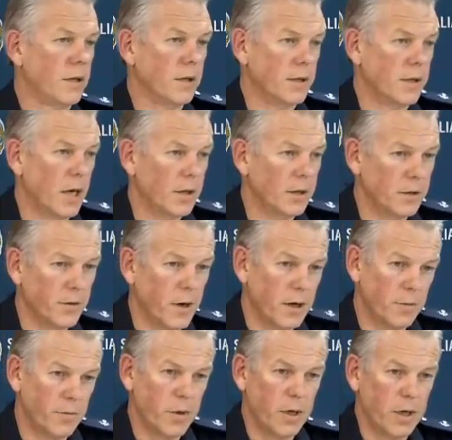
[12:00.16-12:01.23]
that the South
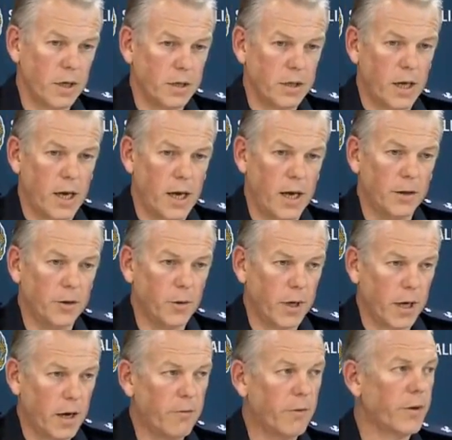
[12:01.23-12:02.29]
Australian Police aren't
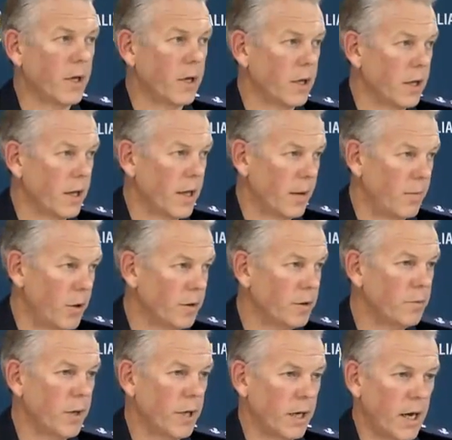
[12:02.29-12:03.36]
doing everything they
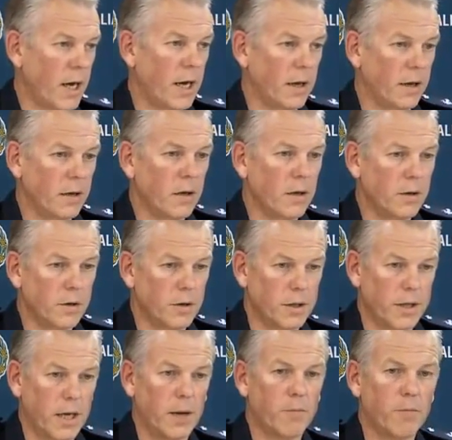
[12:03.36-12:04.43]
possibly can to
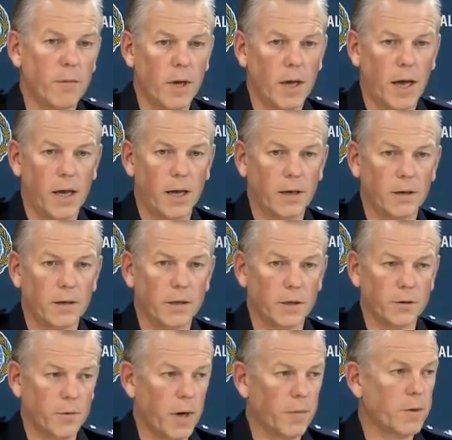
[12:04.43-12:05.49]
stem and
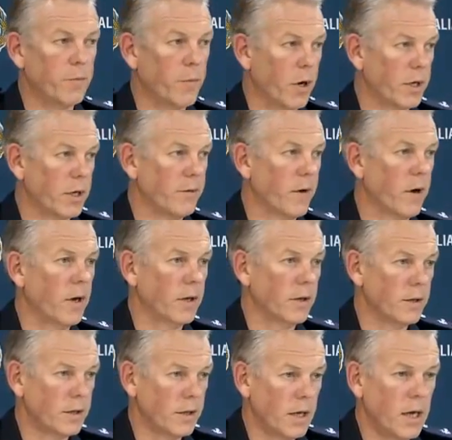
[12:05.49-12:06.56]
disrupt bikie
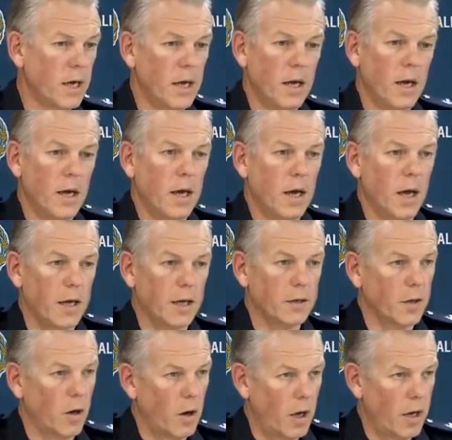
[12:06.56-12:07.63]
violence
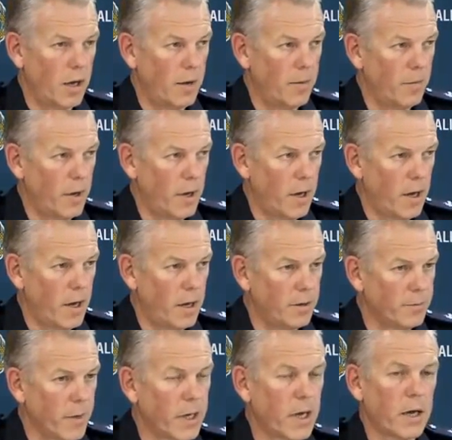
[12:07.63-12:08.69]
is,
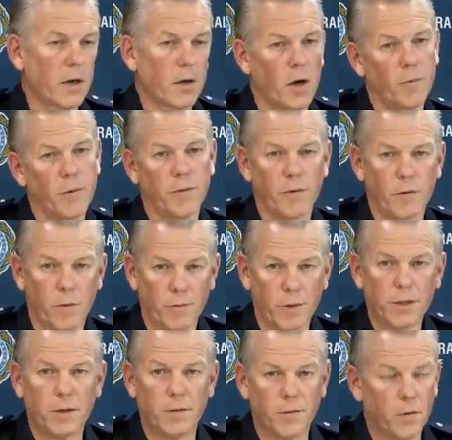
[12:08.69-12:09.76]
is making a comment from a
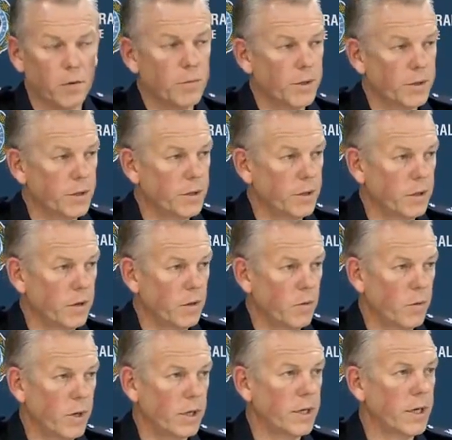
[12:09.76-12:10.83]
misinformed position.
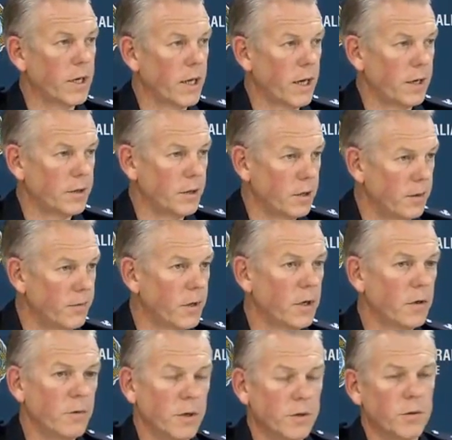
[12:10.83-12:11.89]
We dedicate
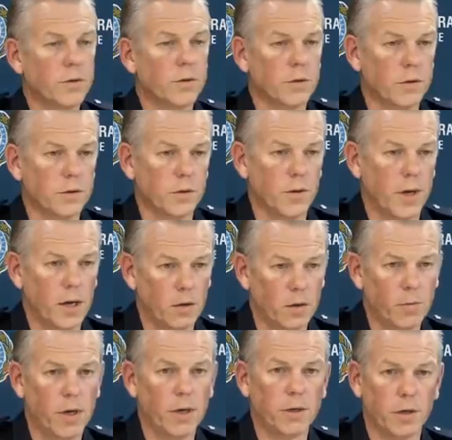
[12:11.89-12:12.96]
significant resources to
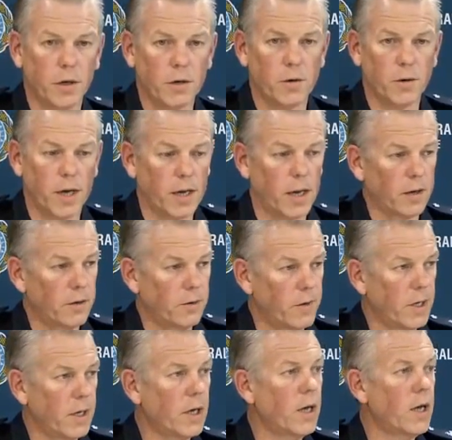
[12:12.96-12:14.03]
outlaw motorcycle gang
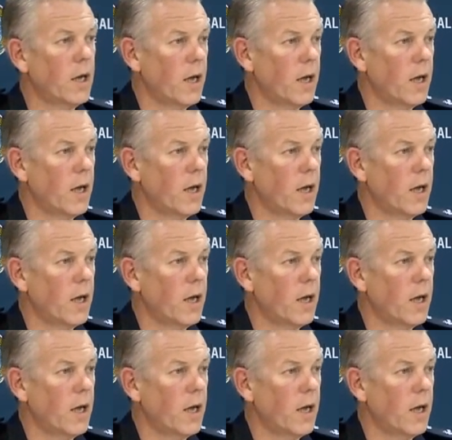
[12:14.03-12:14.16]
activity